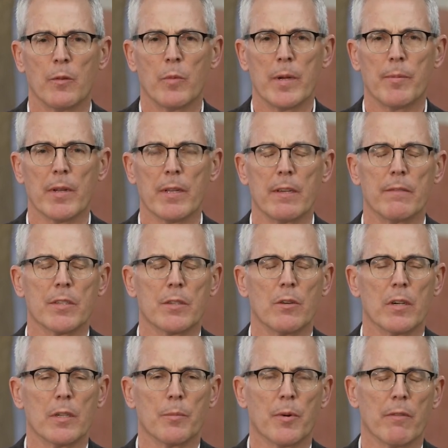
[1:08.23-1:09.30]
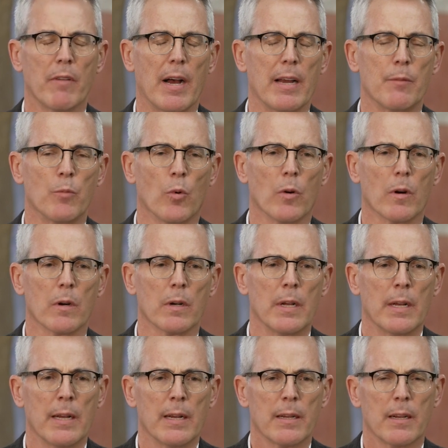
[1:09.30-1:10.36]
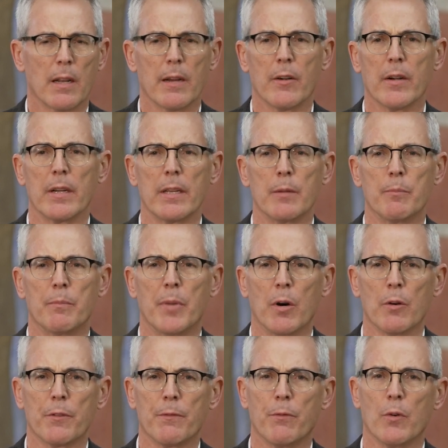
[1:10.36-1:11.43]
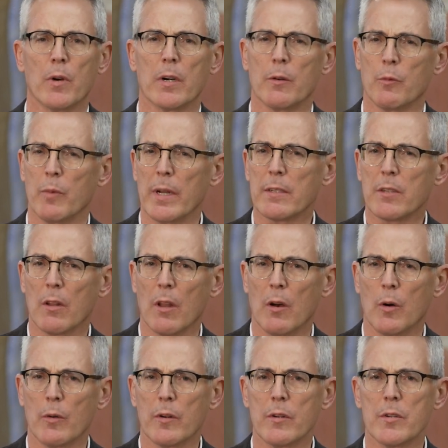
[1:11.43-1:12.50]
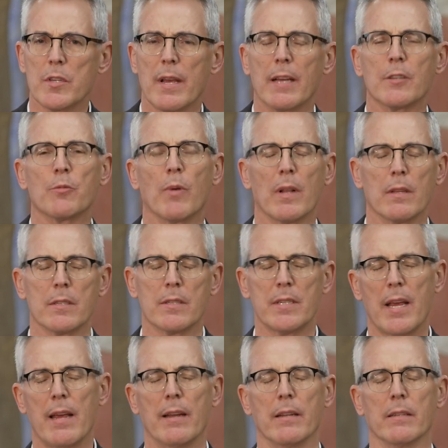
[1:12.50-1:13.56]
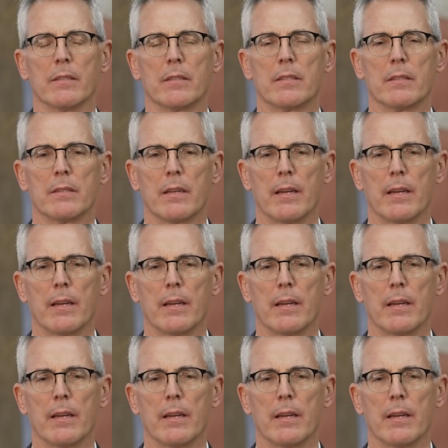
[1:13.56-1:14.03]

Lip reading: we believe is going to provide more clarity both for rental owners as well as tenants.